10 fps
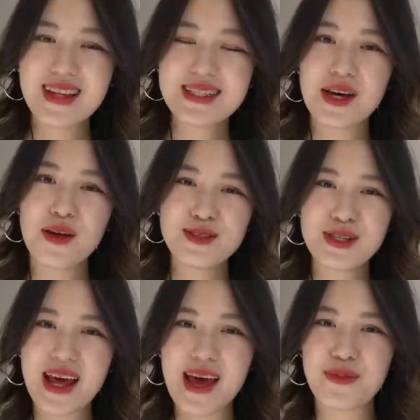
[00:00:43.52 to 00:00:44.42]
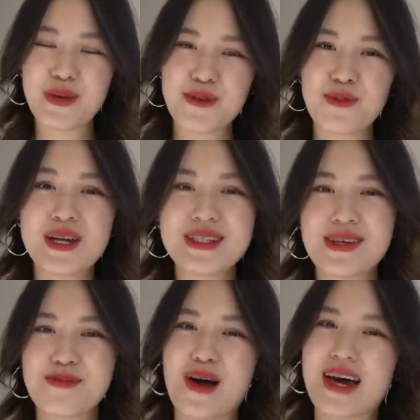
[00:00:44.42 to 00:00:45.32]
Let's start off today with what is
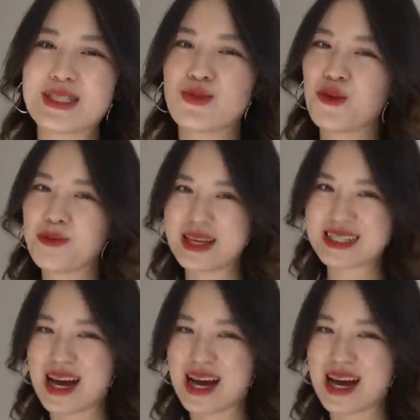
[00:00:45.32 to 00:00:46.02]
in my 12 piece